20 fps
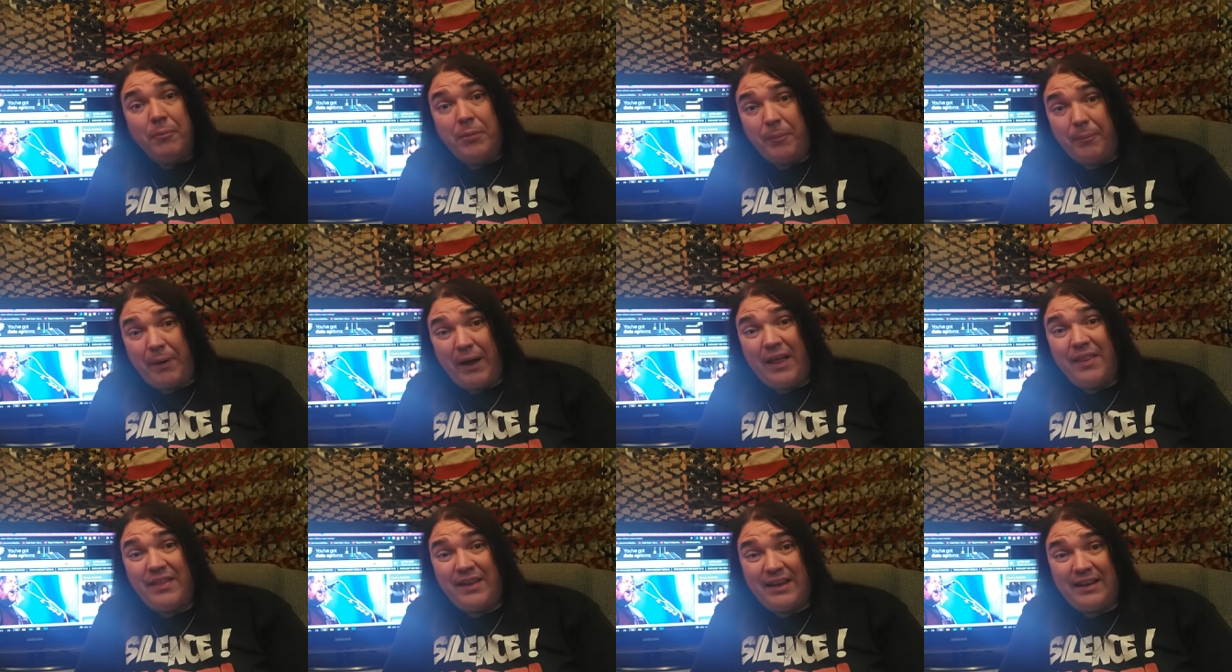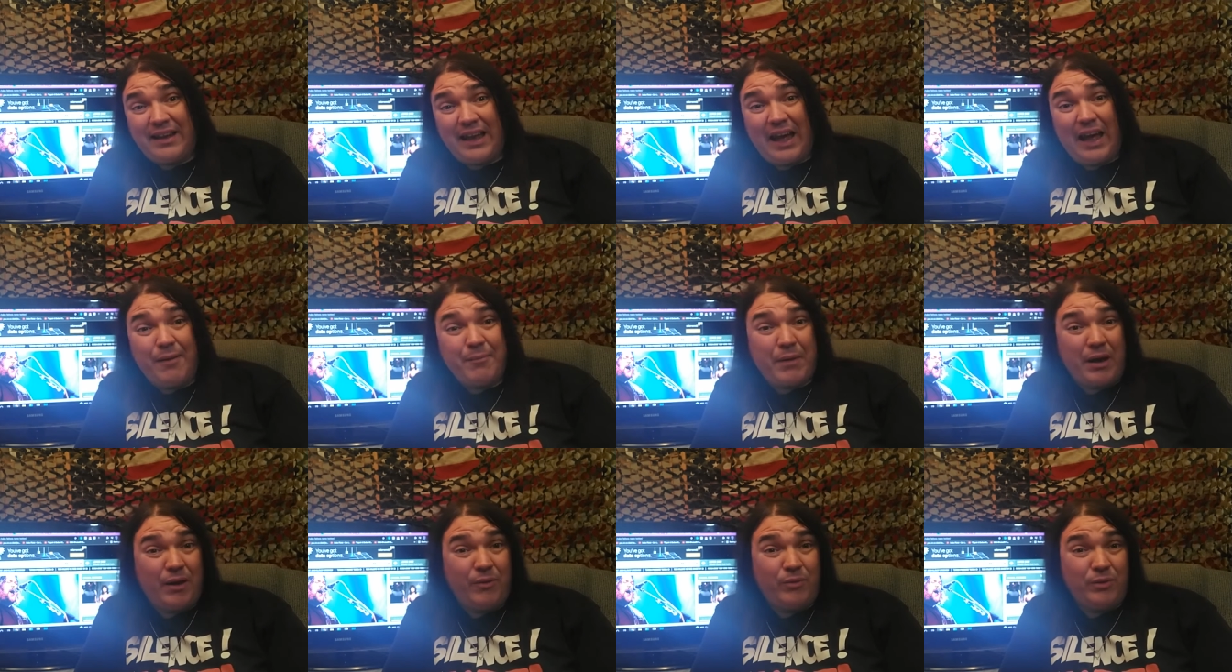But by the
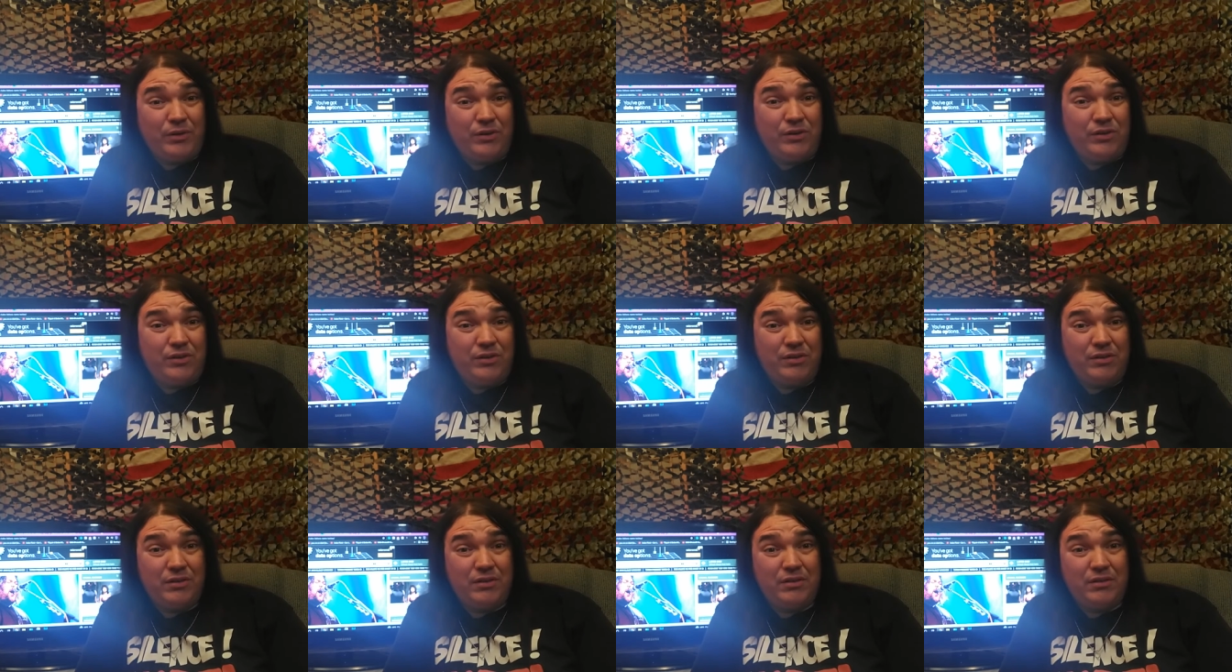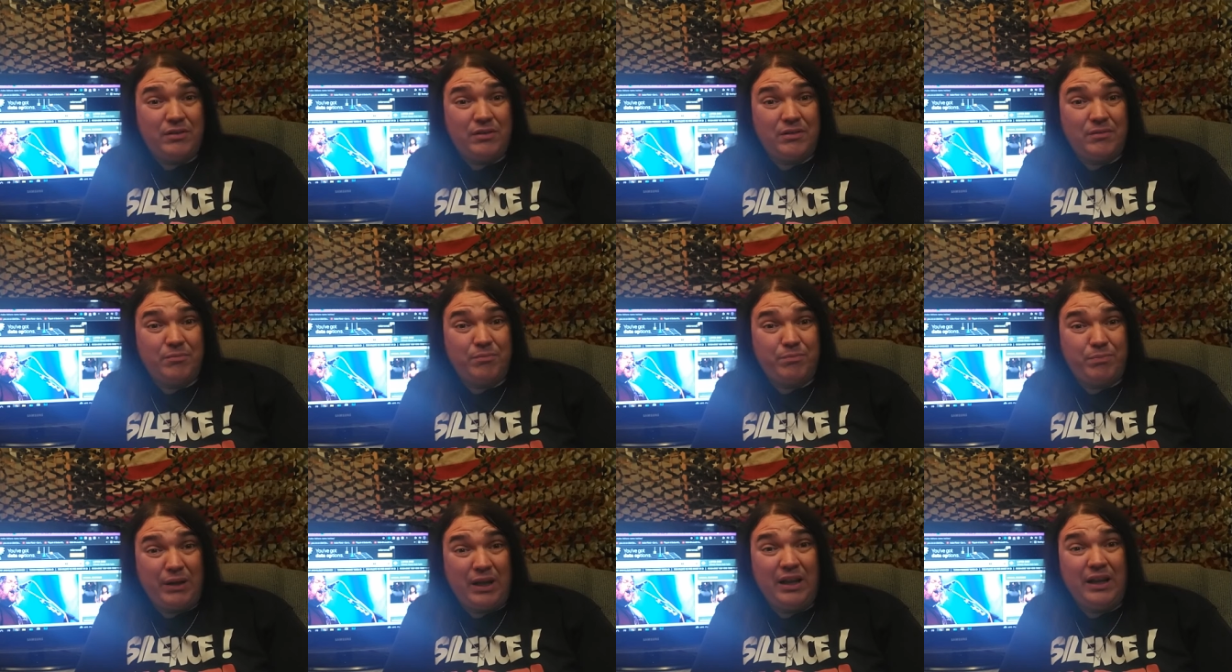time I was
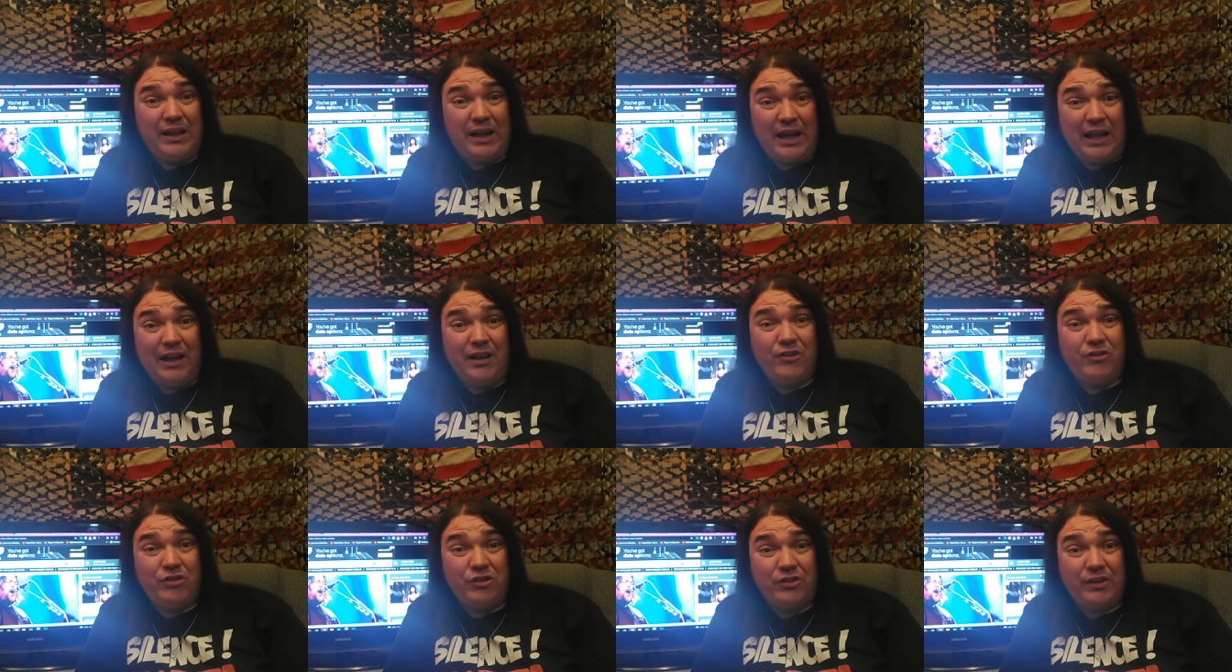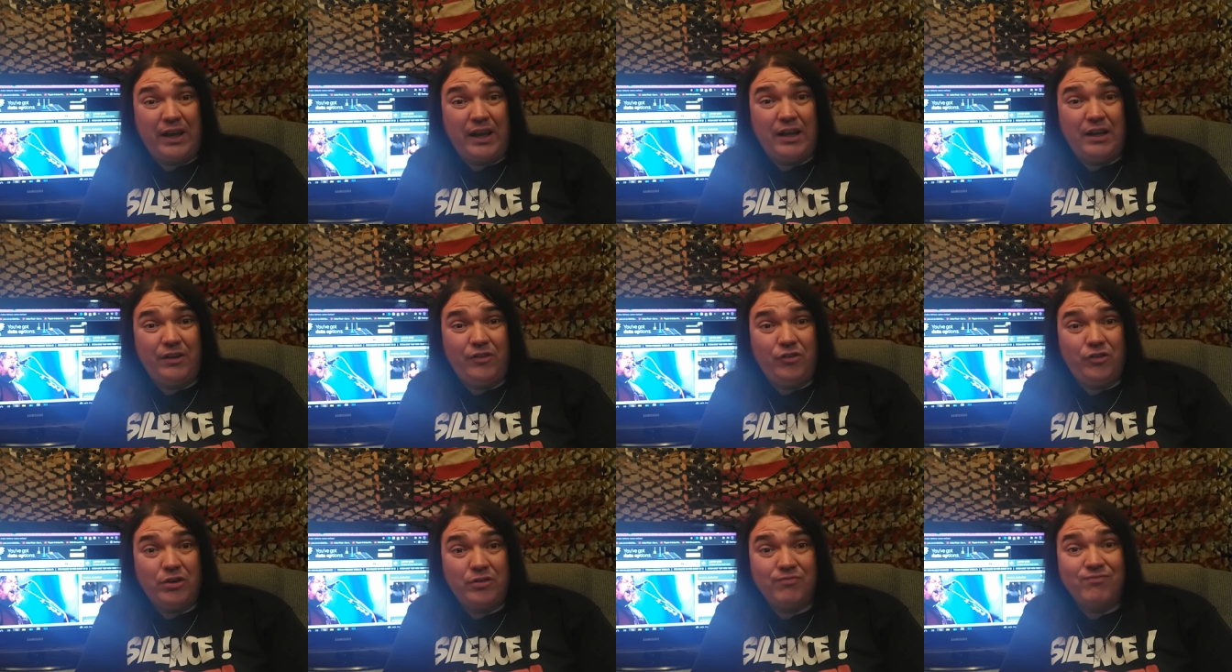Billie Eilish's
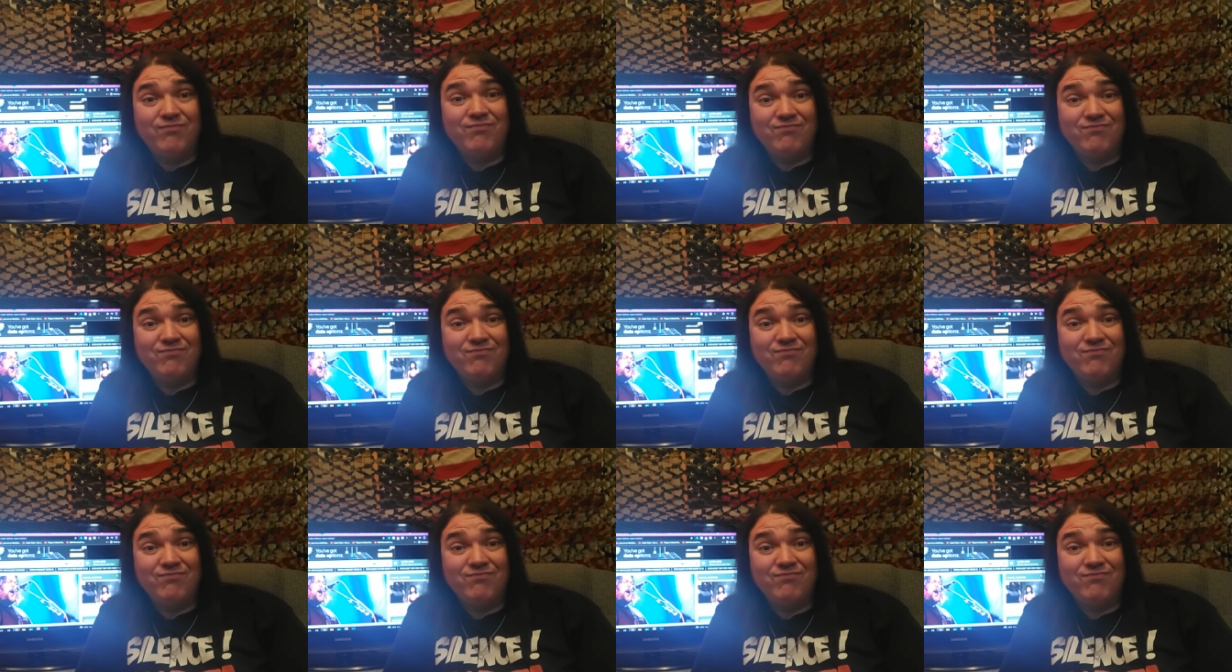age,